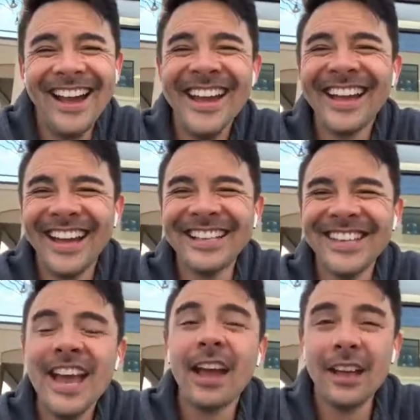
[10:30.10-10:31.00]

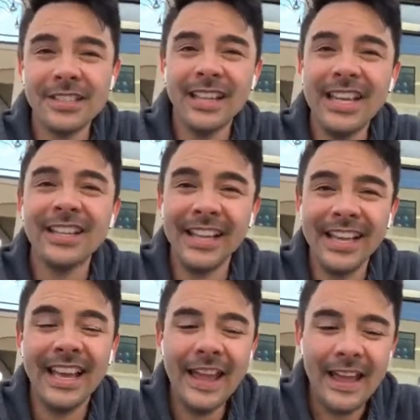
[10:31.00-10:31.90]
Because
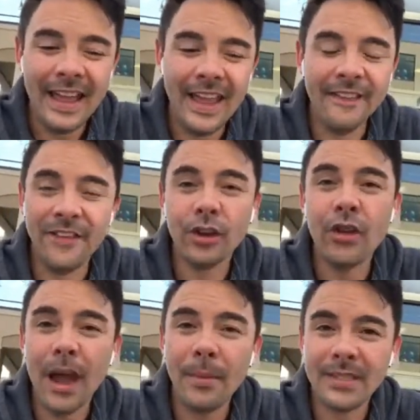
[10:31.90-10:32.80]
legally, if your
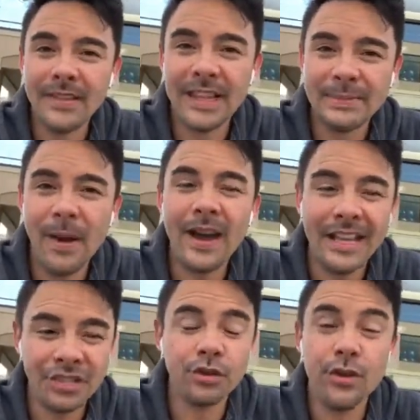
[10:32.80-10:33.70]
grandma's in that spot,
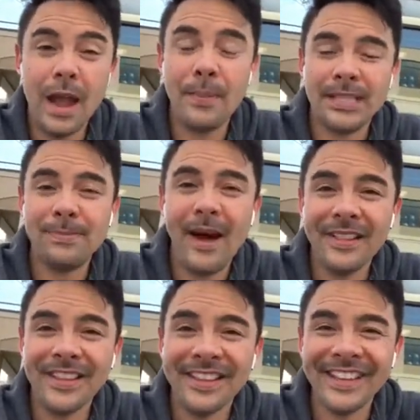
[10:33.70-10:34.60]
it's your grandma's
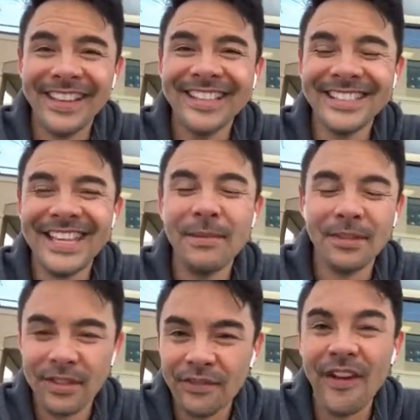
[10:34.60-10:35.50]
spot legally. Same
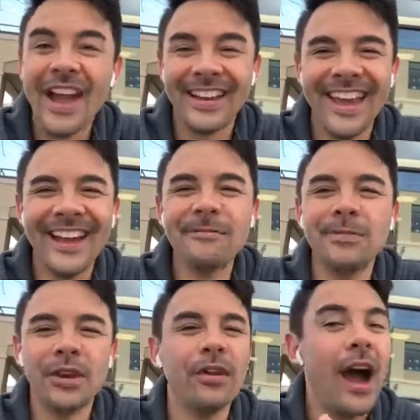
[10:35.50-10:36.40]
with the friend, okay?
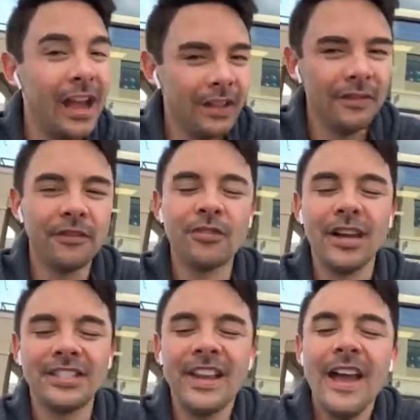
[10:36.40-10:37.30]
So high level of
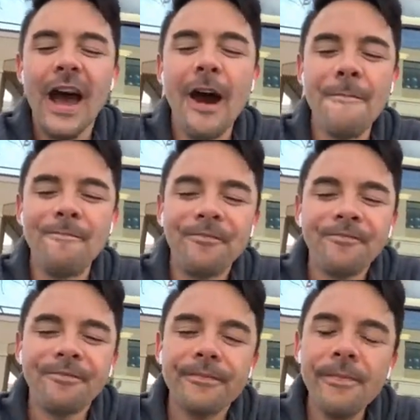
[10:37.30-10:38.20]
trust.
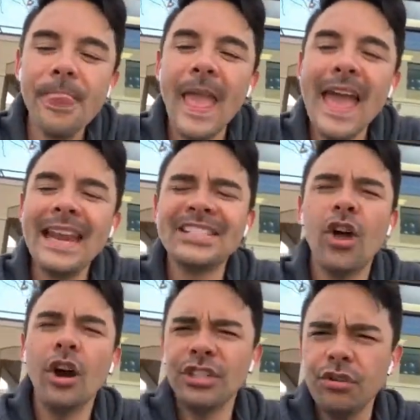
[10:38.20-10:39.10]
And as
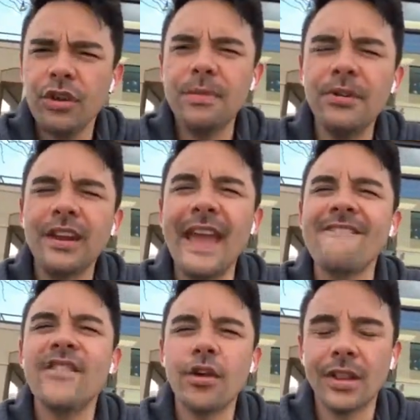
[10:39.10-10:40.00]
long as you communicate
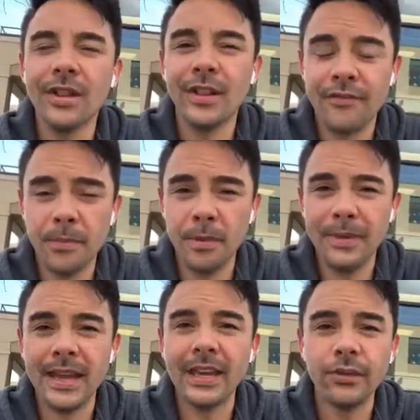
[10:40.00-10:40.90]
very clearly from the
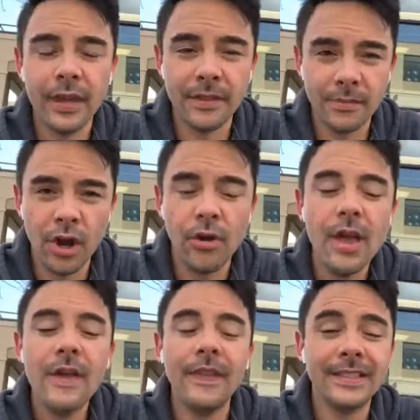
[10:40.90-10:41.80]
beginning, you let them know
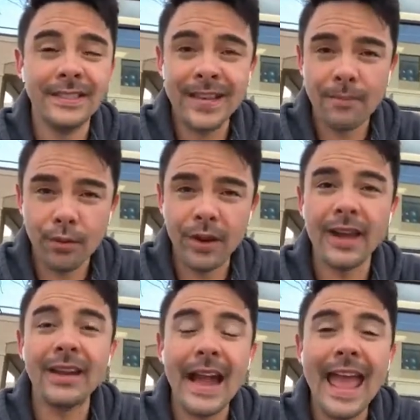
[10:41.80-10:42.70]
this is temporary
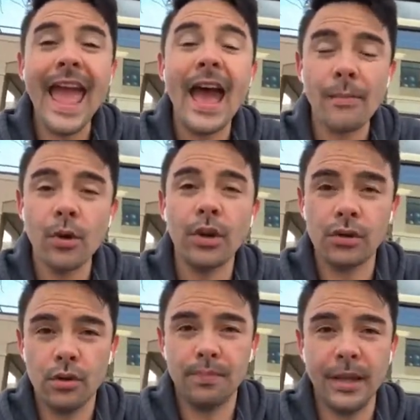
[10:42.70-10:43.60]
and I am going
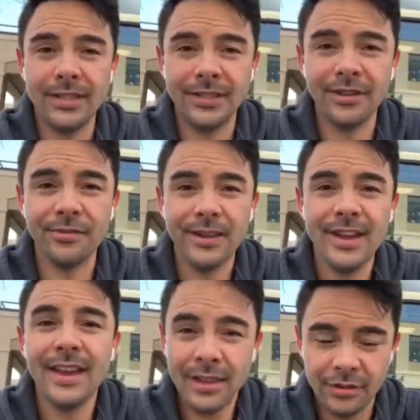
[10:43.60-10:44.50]
to replace you.
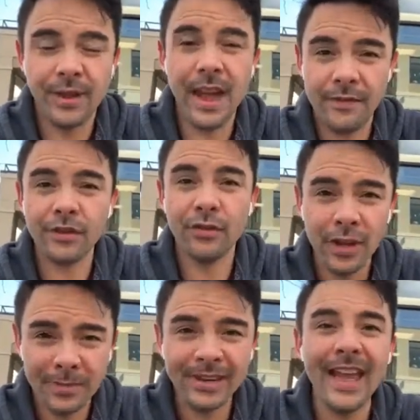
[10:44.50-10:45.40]
Do we have an
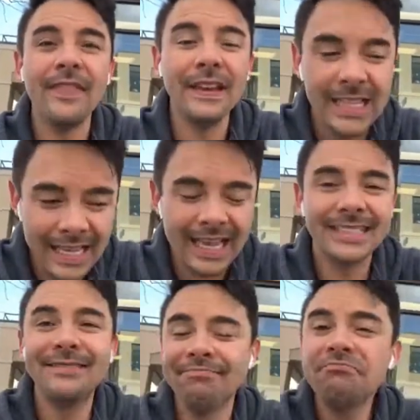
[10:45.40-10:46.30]
agreement? And they say
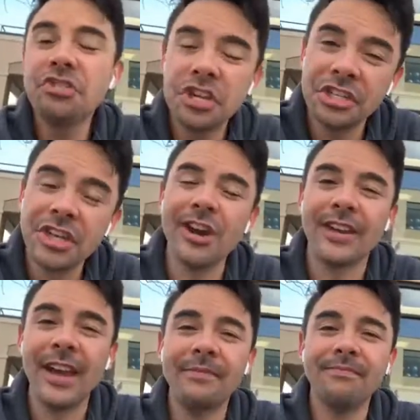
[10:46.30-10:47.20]
yes, you're good to go,
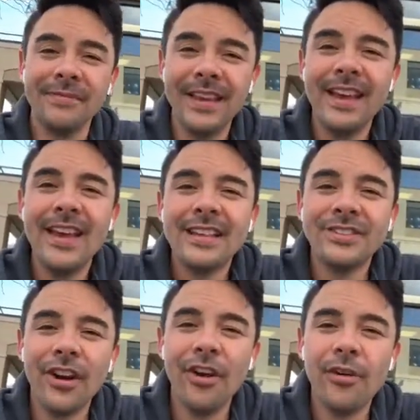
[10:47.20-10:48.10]
okay?
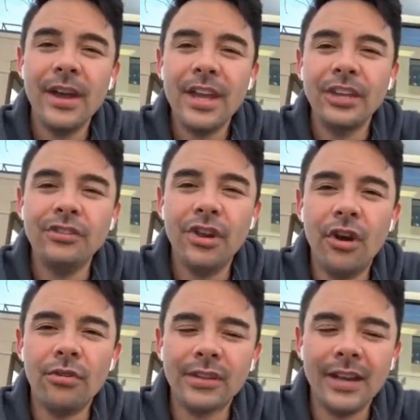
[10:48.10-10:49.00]
So you
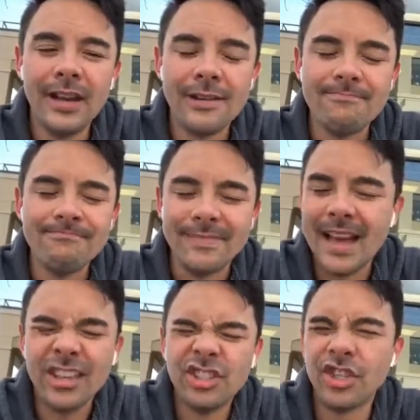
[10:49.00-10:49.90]
don't,
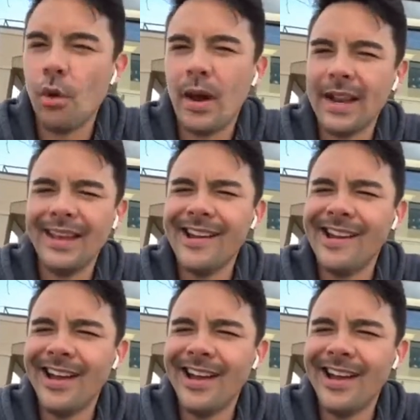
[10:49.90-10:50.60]
you just don't want any